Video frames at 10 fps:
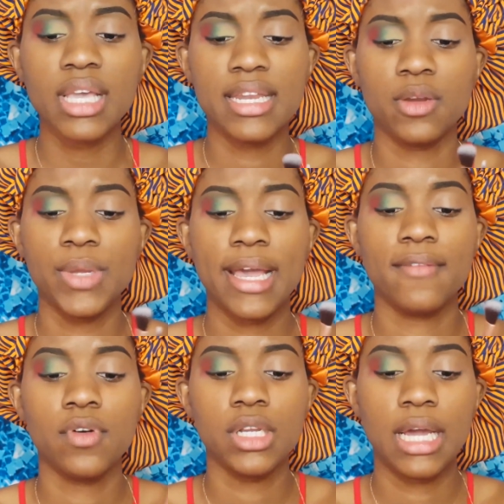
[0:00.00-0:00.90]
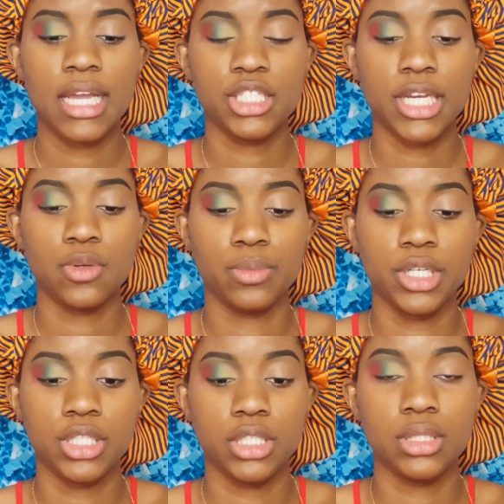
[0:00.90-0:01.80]
and then we have other eyeshadow
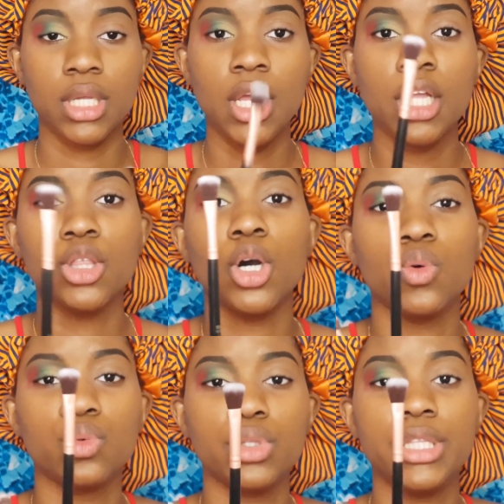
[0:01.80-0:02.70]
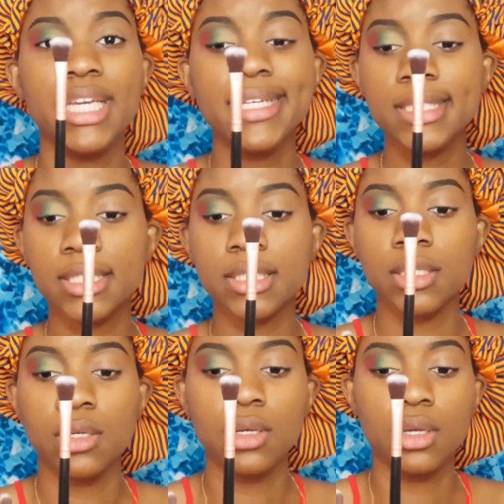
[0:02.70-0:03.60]
brushes. Now this,
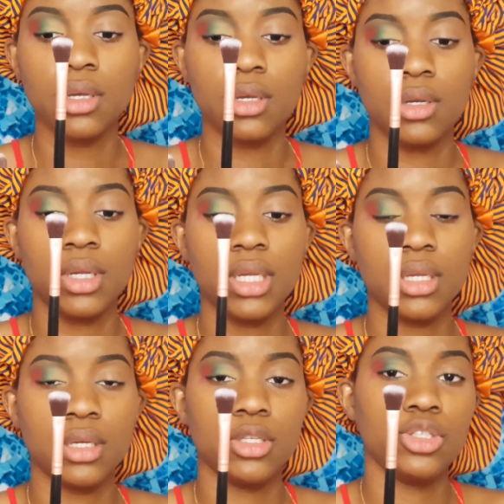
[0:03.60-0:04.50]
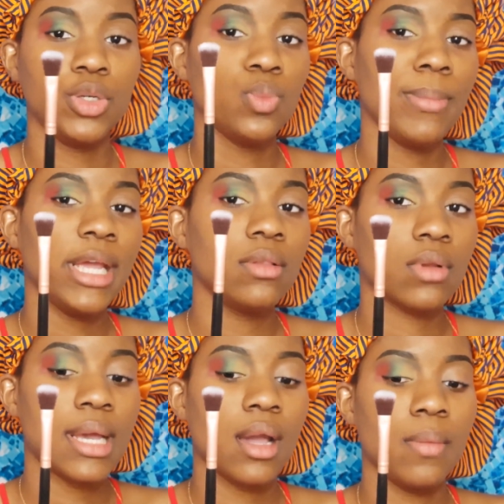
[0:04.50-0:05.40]
it may
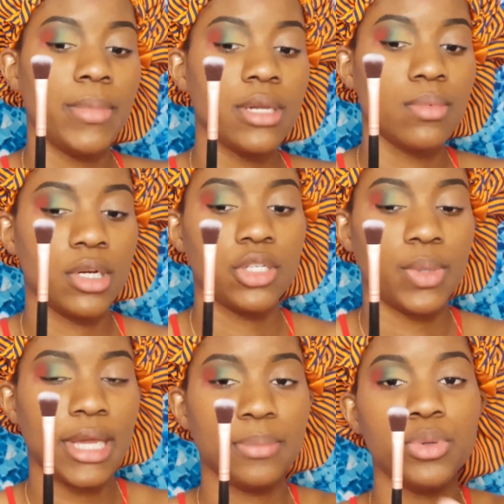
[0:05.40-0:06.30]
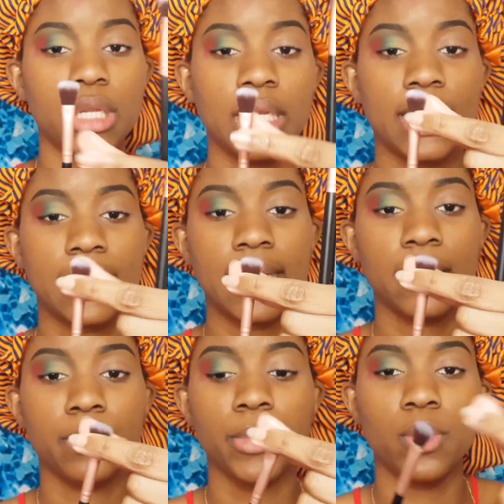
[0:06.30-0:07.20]
look like a big brush when I put it like
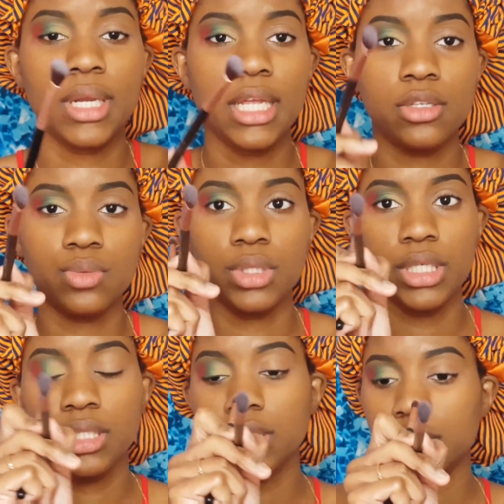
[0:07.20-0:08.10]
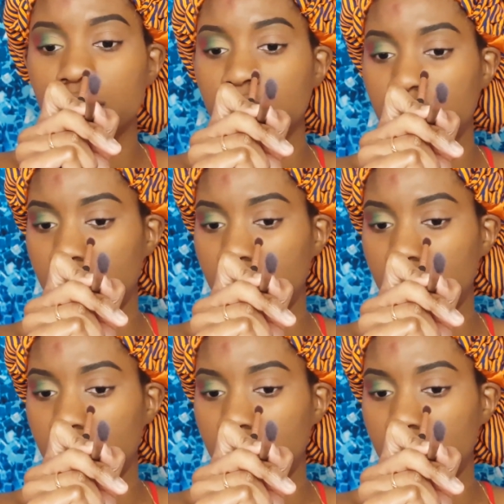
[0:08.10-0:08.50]
that, but when I do this,